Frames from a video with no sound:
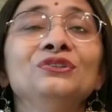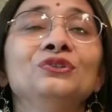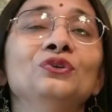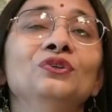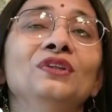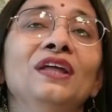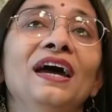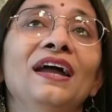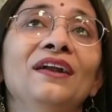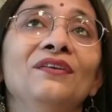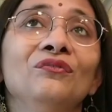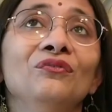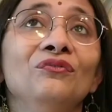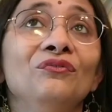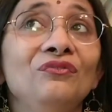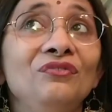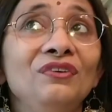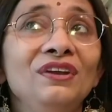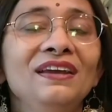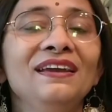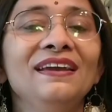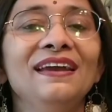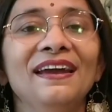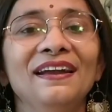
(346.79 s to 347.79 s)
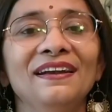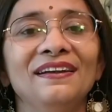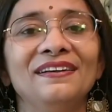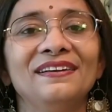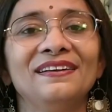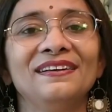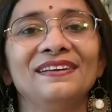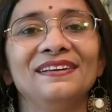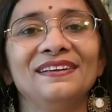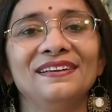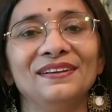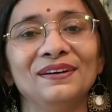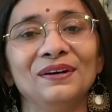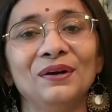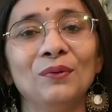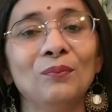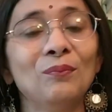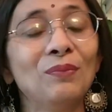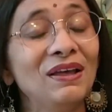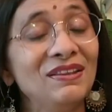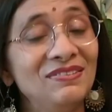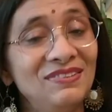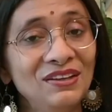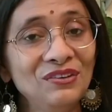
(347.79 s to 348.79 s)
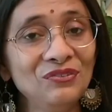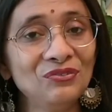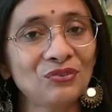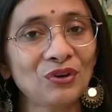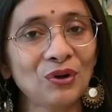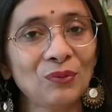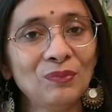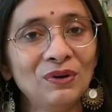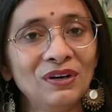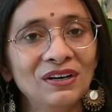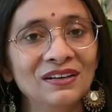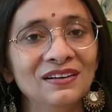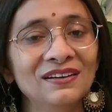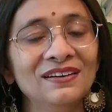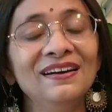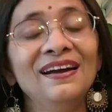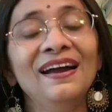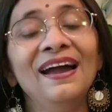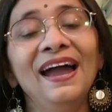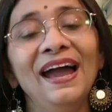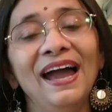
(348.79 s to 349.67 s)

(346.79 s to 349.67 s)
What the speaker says: so that we get blessings from her